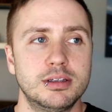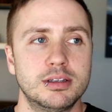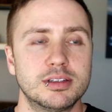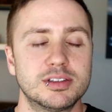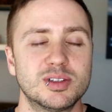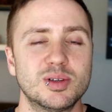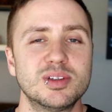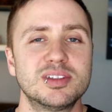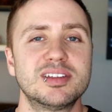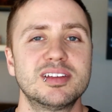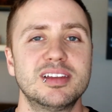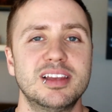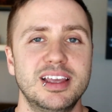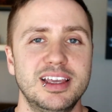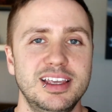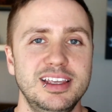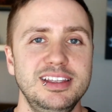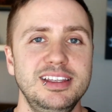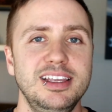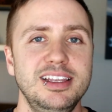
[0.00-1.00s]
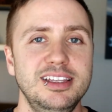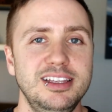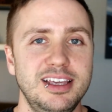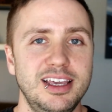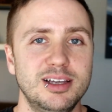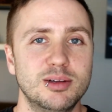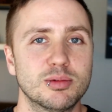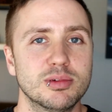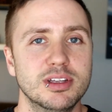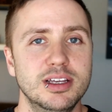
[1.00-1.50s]
So it's a, like a
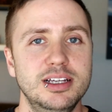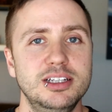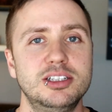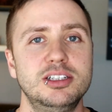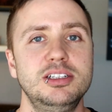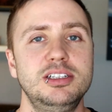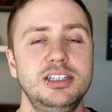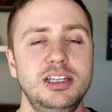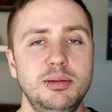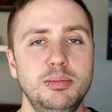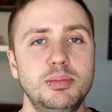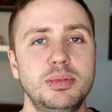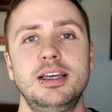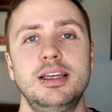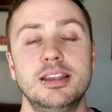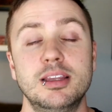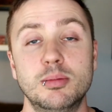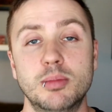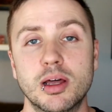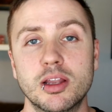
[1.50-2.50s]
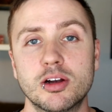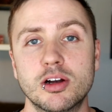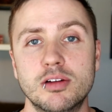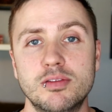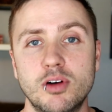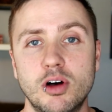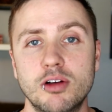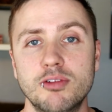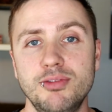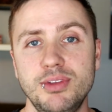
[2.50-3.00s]
yin-yang relationship. The mother
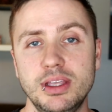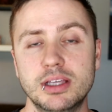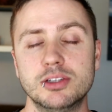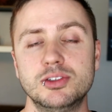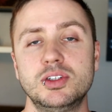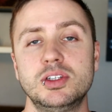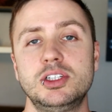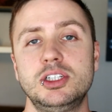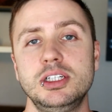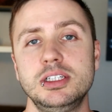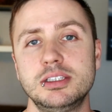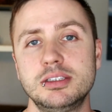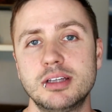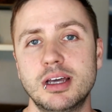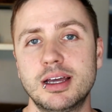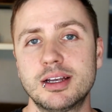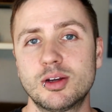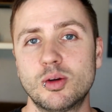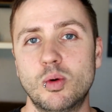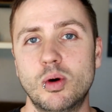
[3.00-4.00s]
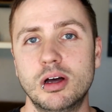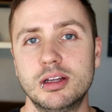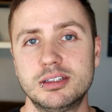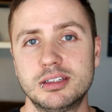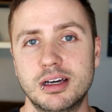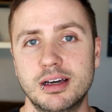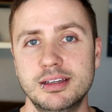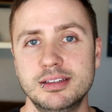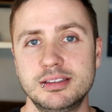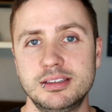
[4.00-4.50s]
of all fields, she's not
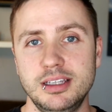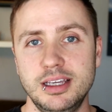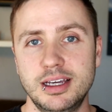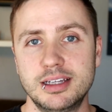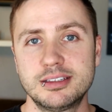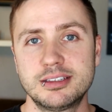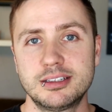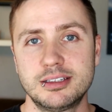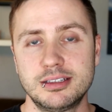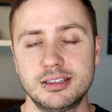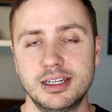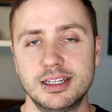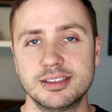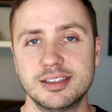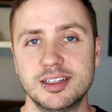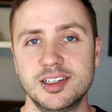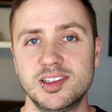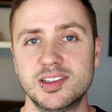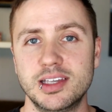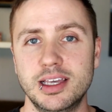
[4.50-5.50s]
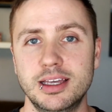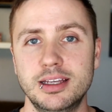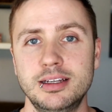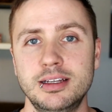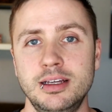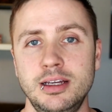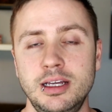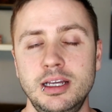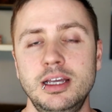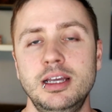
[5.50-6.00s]
quantized yet, as I said,
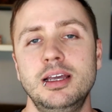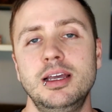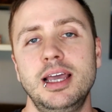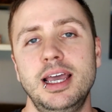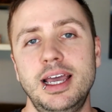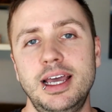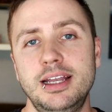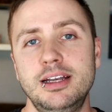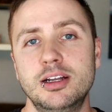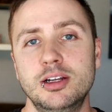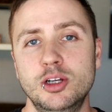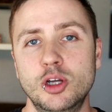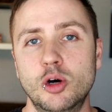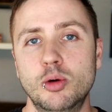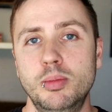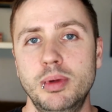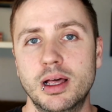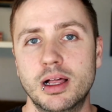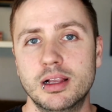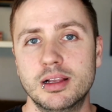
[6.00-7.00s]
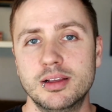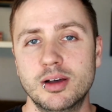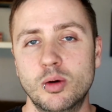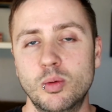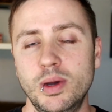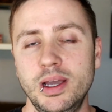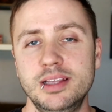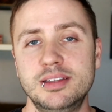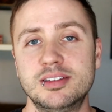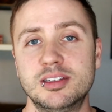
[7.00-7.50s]
and a Nobel
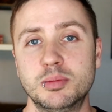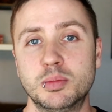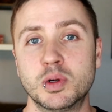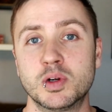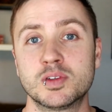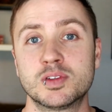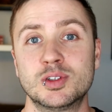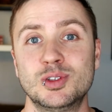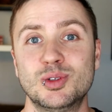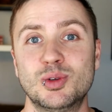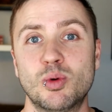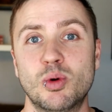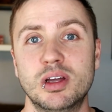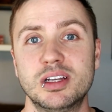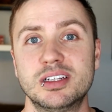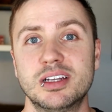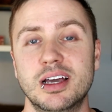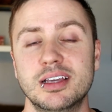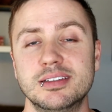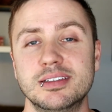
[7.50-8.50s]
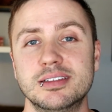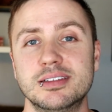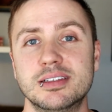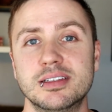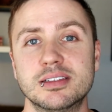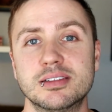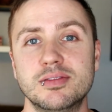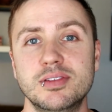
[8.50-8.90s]
awaits the person who quantizes this